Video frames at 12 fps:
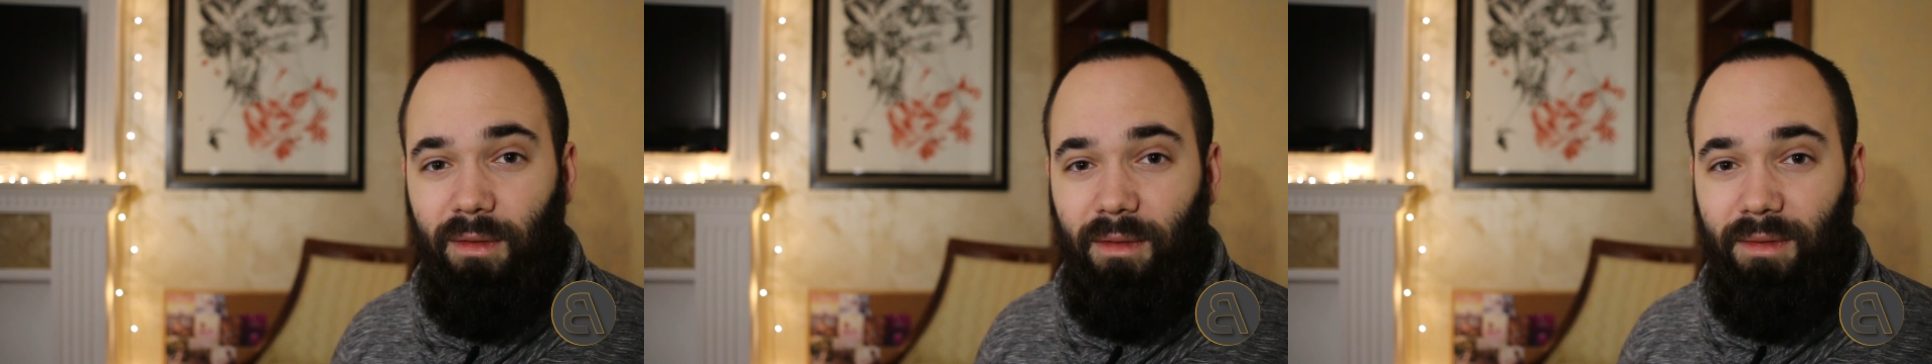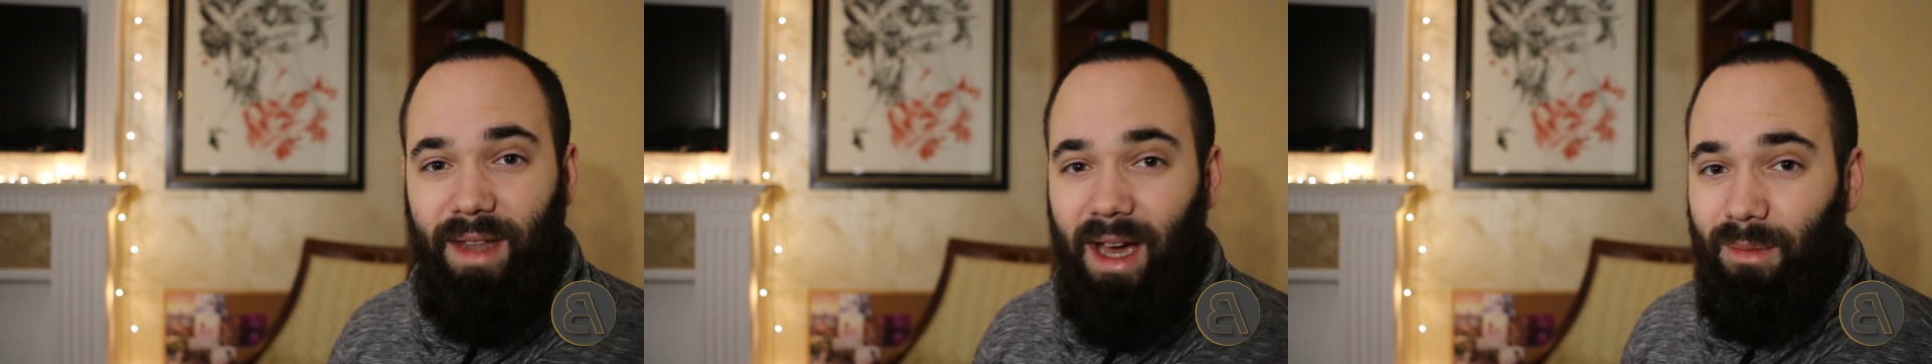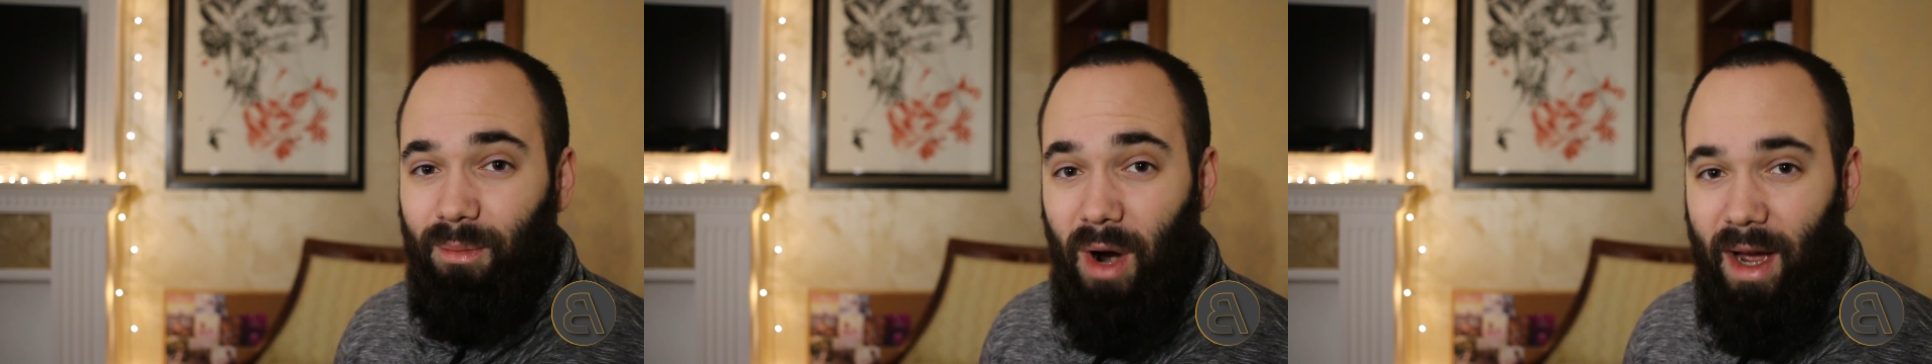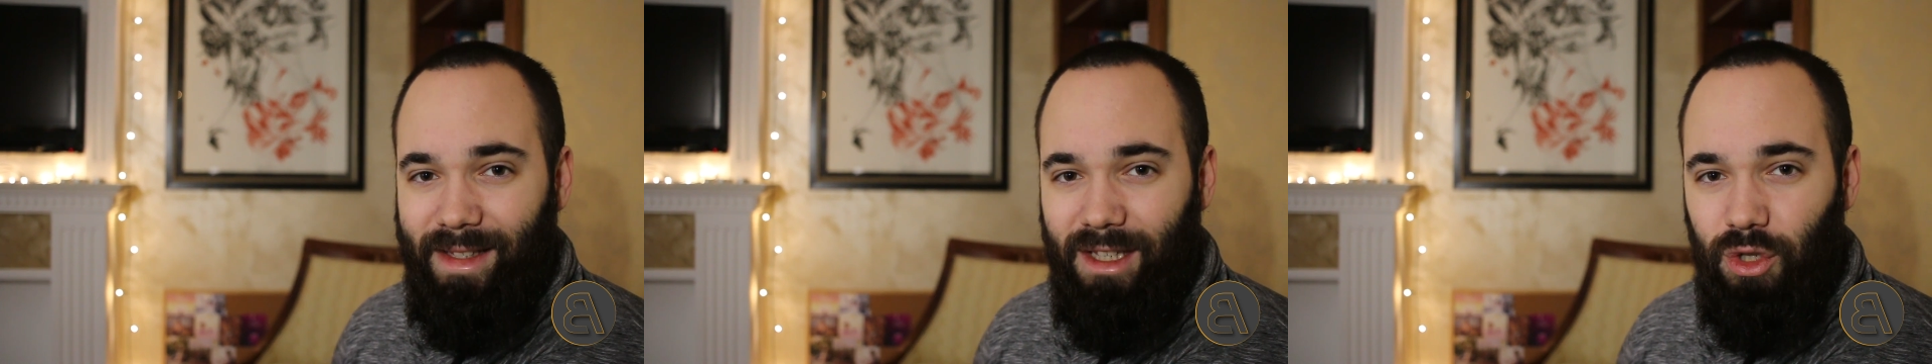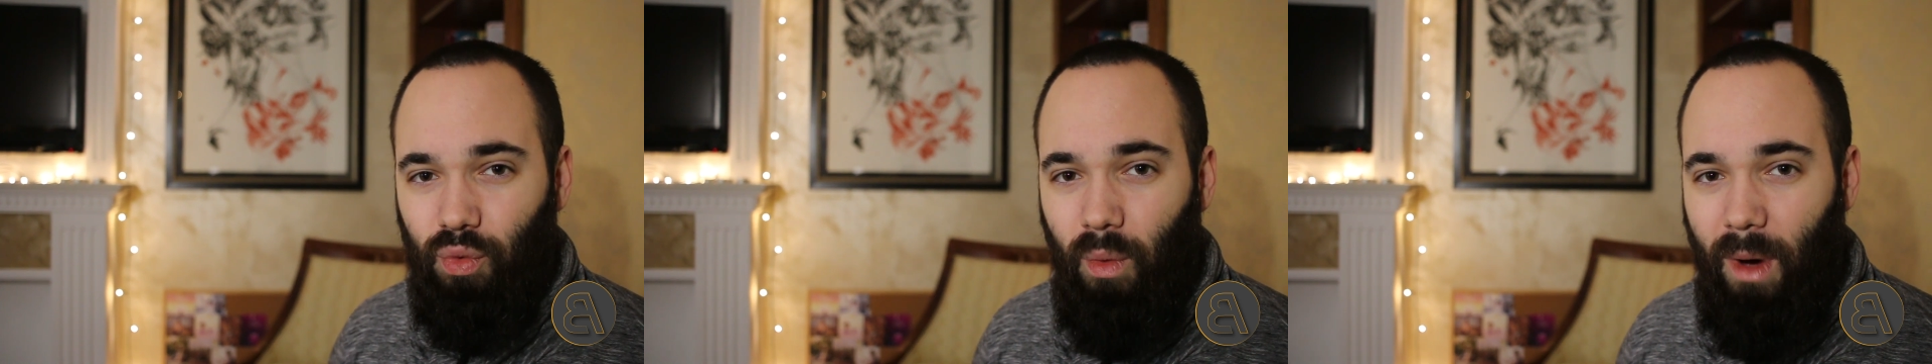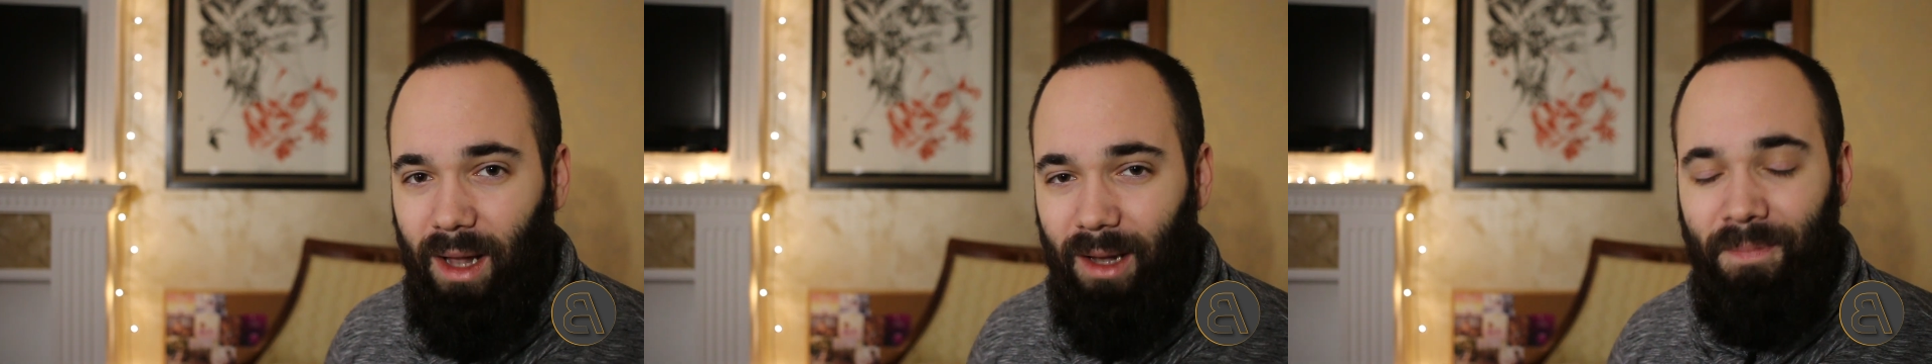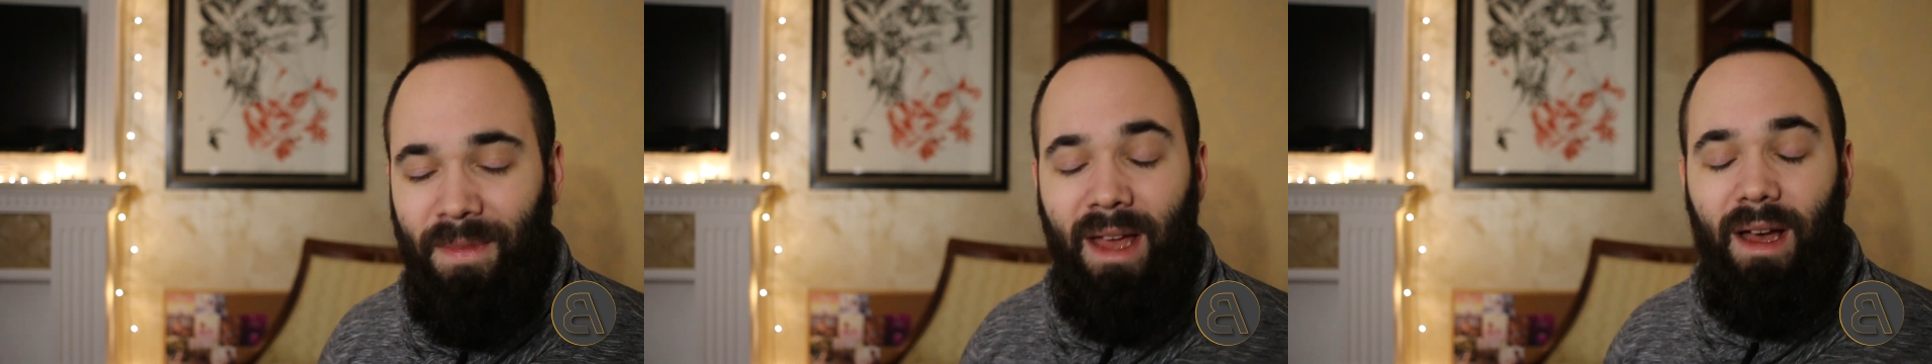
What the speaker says: of that price as well.